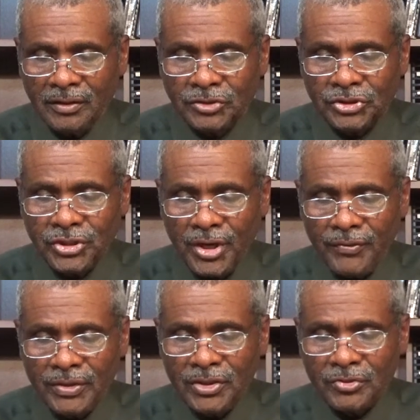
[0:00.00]

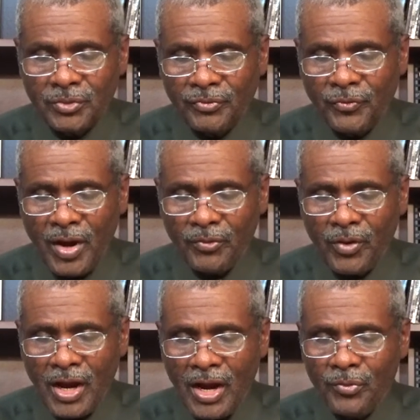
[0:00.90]
sharing this with
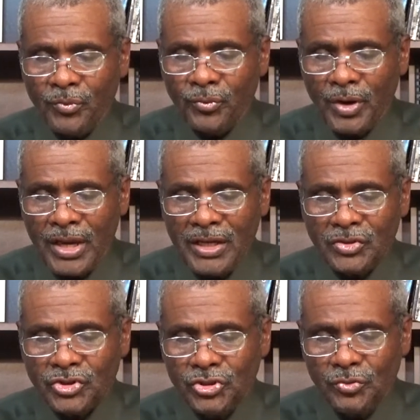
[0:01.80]
Pharaoh. I
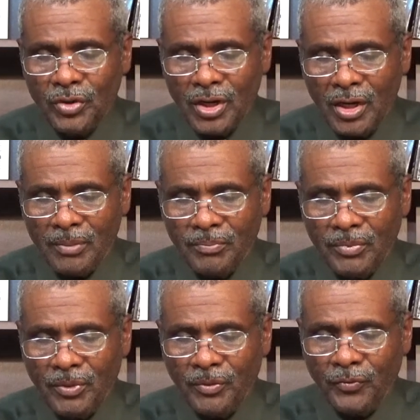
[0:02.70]
raise you up
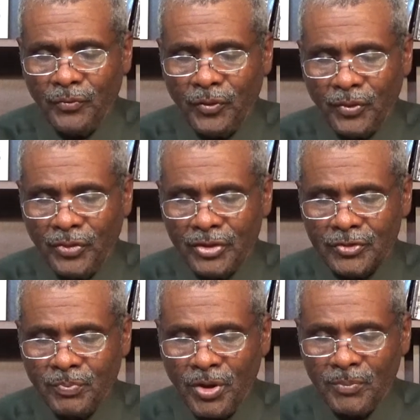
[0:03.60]
for this
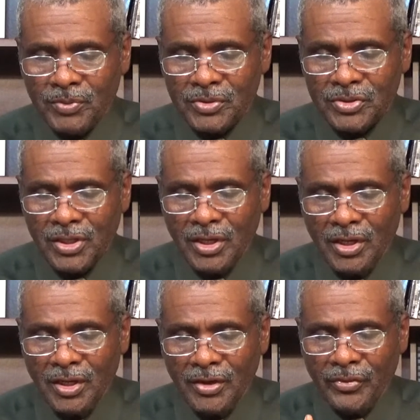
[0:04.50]
purpose,
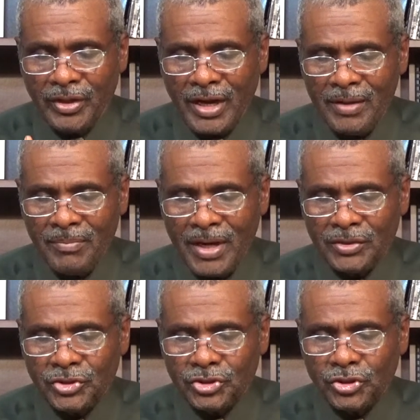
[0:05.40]
that I might
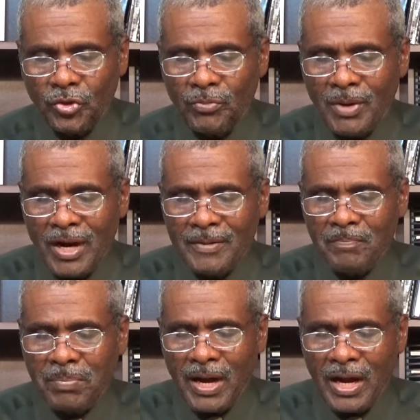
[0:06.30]
show my
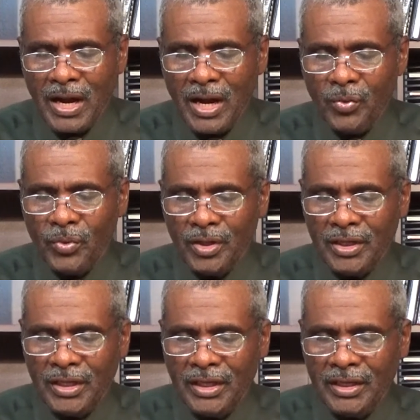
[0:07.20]
power
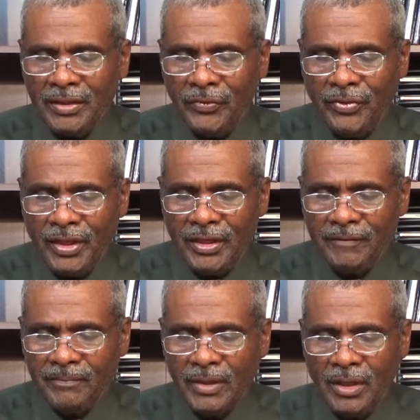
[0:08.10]
in thee,
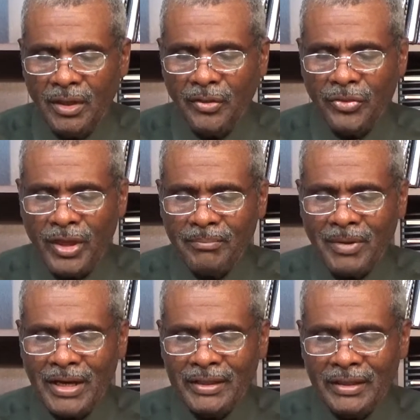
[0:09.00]
that
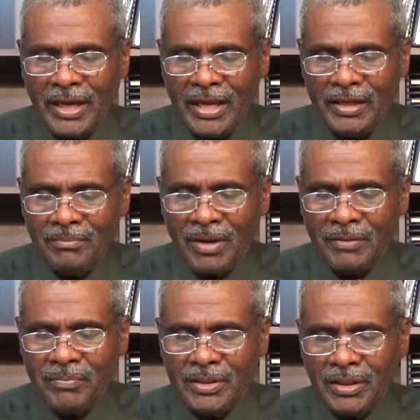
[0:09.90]
my name
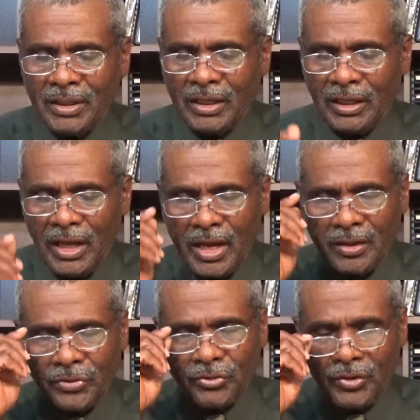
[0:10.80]
might be
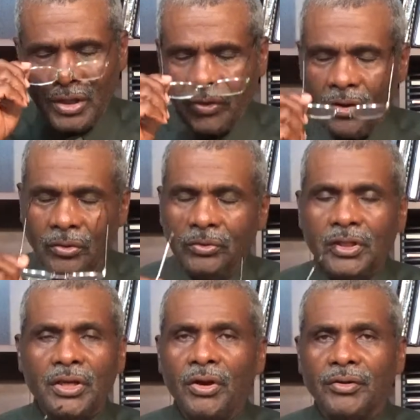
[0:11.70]
declared throughout all
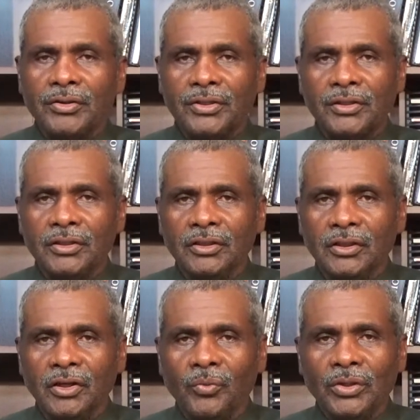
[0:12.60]
the earth.
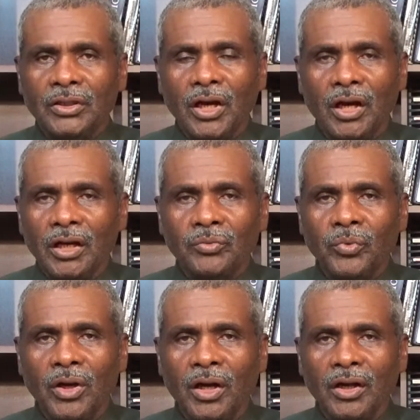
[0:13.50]
When God
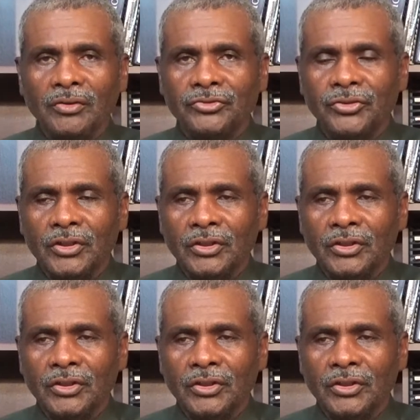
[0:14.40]
was